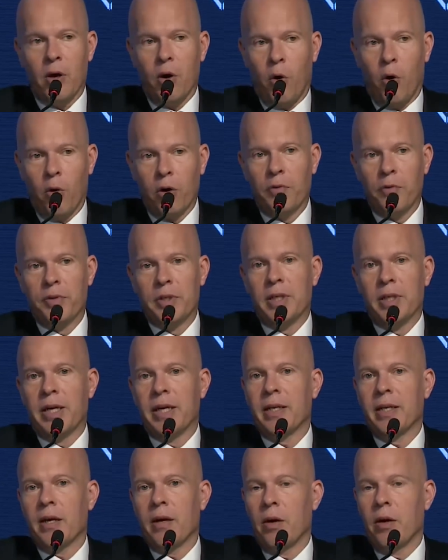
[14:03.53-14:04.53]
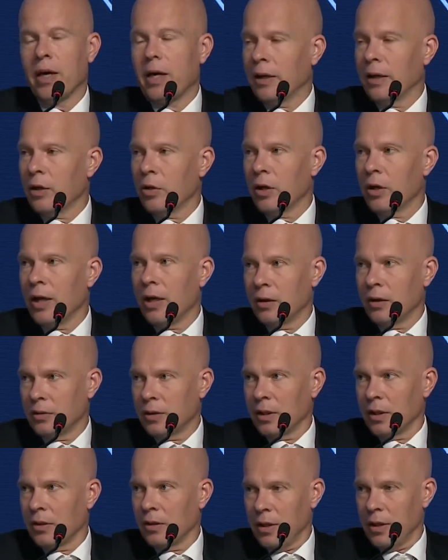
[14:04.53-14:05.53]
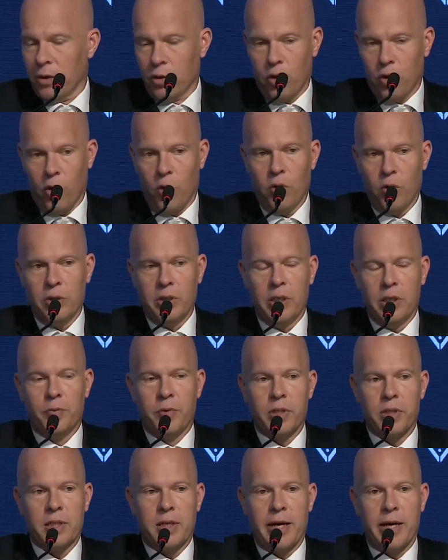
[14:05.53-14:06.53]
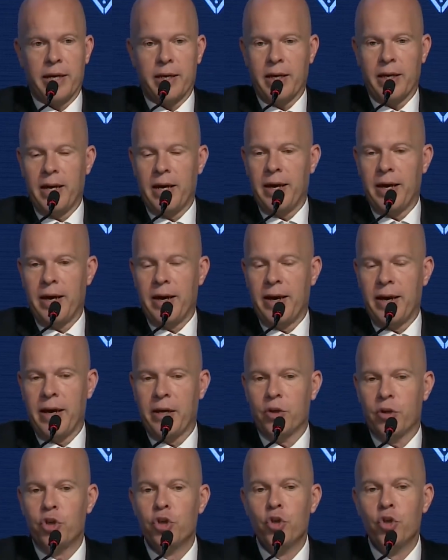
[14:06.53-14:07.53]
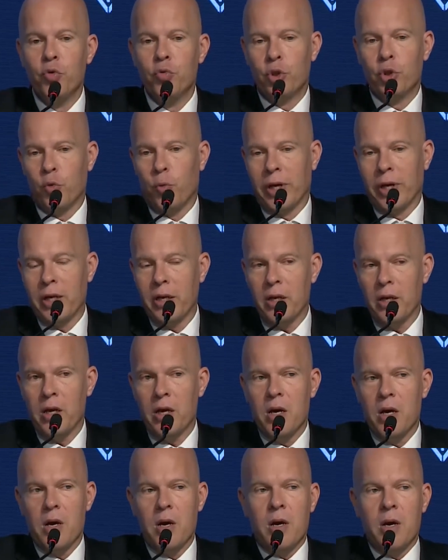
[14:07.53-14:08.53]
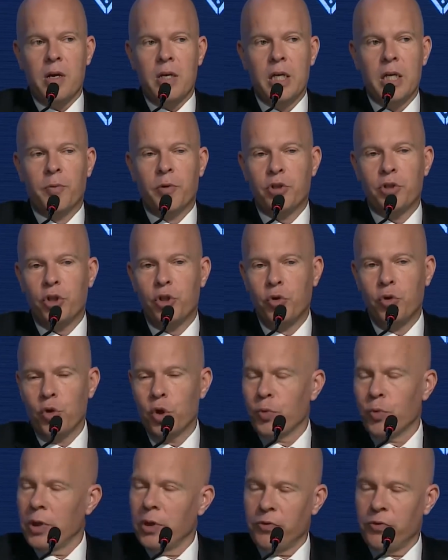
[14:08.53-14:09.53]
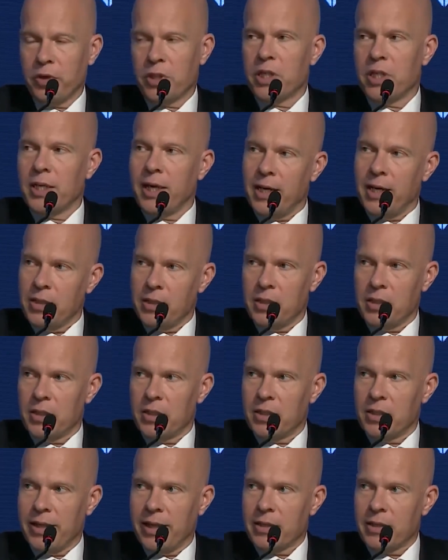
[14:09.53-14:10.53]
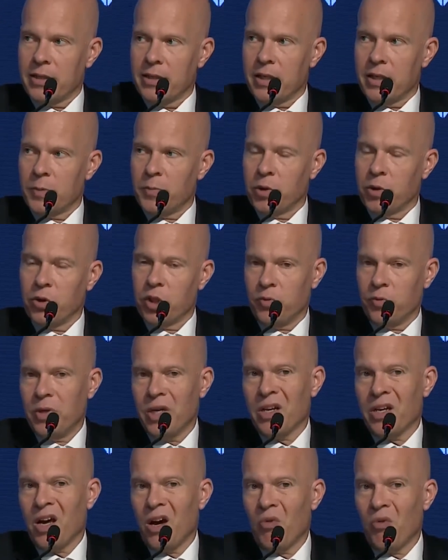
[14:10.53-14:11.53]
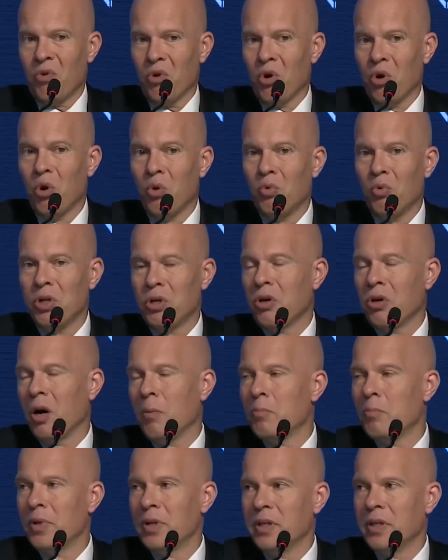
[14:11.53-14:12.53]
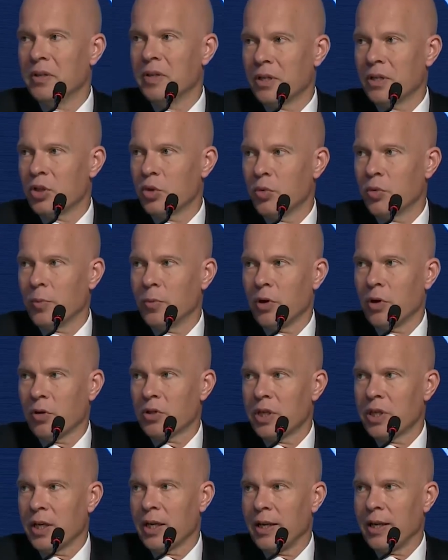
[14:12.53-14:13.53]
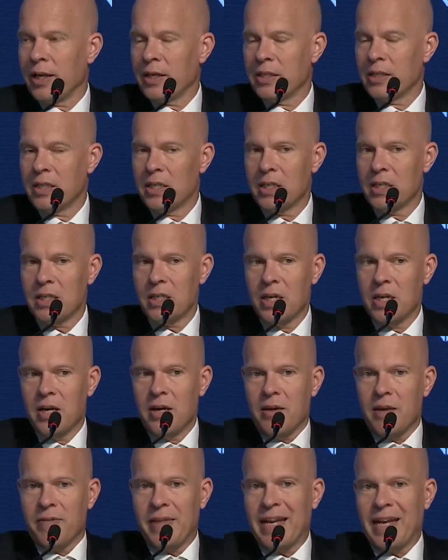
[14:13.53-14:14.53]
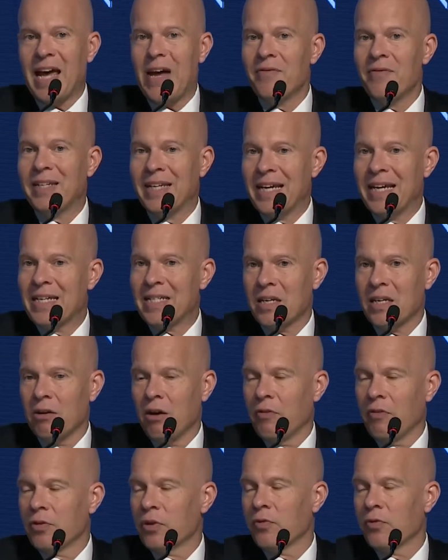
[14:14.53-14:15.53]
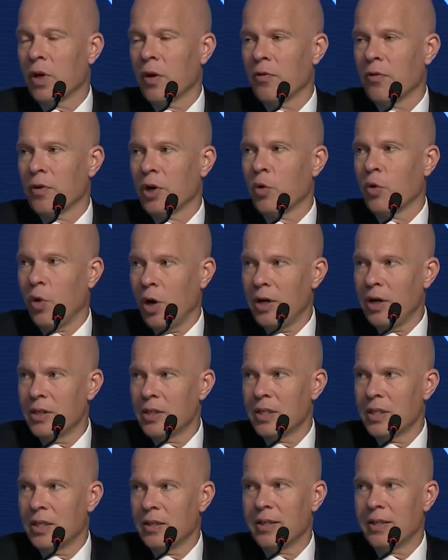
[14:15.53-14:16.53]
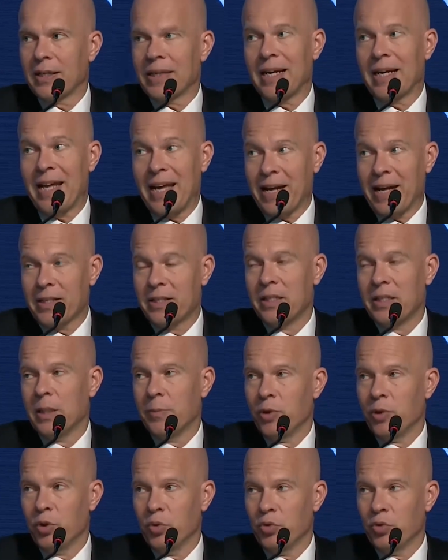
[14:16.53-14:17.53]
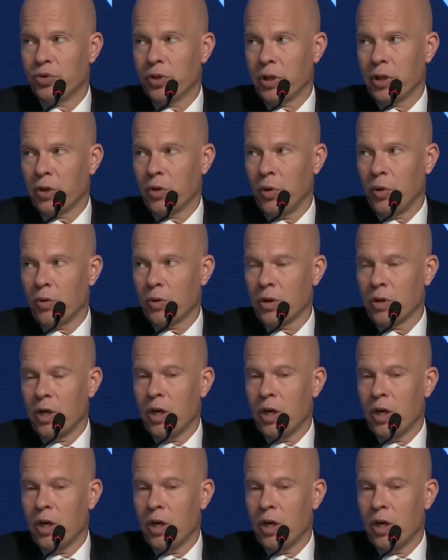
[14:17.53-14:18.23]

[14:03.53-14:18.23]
All of the data held in court, it was like a huge win. It was a huge win for Chainalysis in that sense, because we are now the only company that's doing blockchain analysis that have data of a quality that can actually be used in a court.